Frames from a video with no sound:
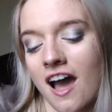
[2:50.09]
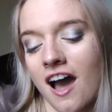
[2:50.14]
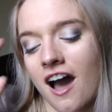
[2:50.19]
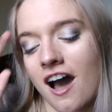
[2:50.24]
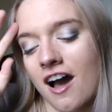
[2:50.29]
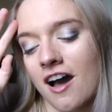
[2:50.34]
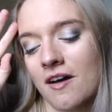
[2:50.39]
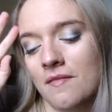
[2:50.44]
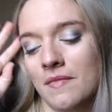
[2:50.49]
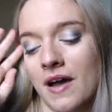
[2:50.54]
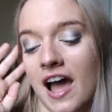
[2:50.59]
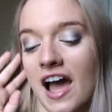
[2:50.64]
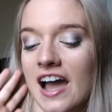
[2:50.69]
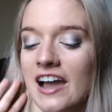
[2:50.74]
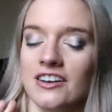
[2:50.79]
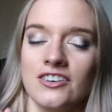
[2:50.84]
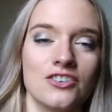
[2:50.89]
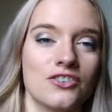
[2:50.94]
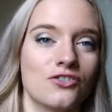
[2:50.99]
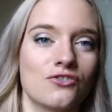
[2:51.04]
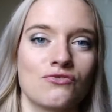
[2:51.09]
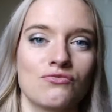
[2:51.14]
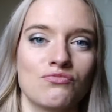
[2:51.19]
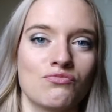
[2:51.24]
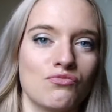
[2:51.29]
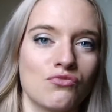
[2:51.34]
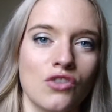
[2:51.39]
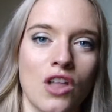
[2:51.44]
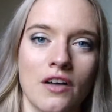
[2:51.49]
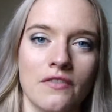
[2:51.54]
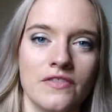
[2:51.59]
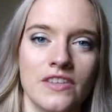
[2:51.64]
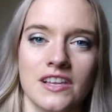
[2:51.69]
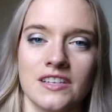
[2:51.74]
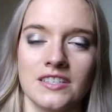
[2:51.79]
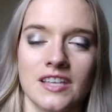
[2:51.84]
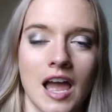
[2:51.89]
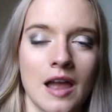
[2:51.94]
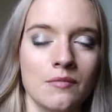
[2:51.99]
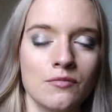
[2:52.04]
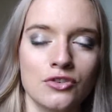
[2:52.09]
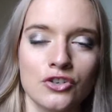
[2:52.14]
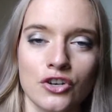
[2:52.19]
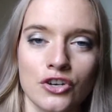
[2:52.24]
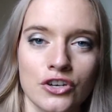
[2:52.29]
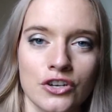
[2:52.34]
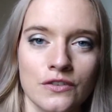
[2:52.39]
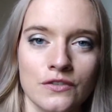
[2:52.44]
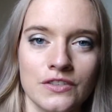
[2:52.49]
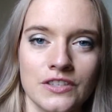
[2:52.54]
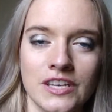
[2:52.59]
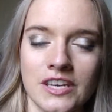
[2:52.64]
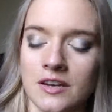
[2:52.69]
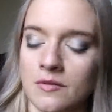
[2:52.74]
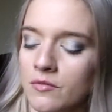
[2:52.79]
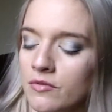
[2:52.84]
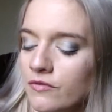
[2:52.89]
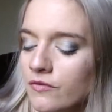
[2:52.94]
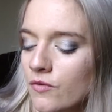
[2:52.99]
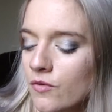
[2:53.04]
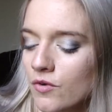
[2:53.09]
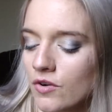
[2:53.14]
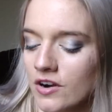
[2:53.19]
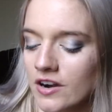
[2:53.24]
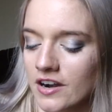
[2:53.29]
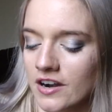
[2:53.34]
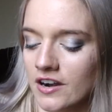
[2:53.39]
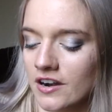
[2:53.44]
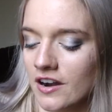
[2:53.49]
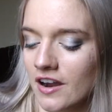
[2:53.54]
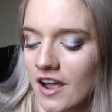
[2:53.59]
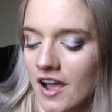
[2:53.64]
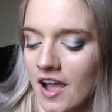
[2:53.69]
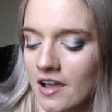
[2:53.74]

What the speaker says: I just love this. I'm sure you've seen it before.